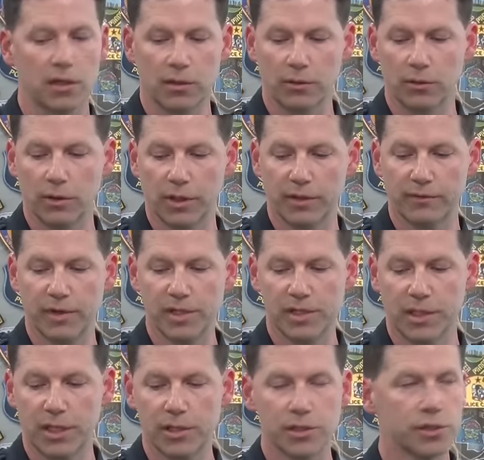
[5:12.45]
ongoing
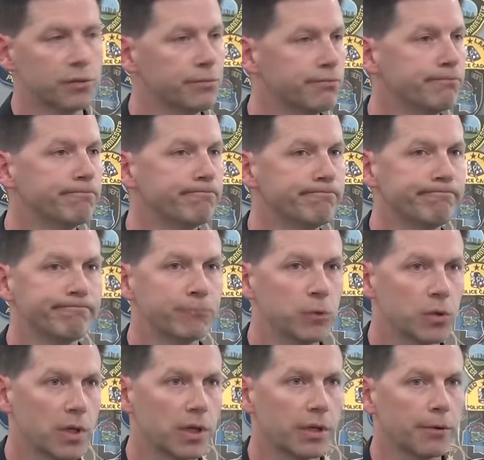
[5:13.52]
investigation.
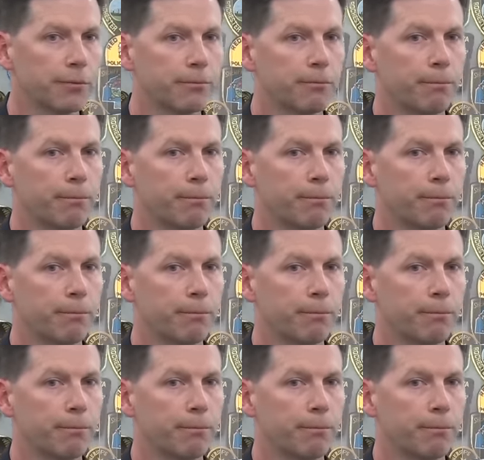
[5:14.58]
Thank you.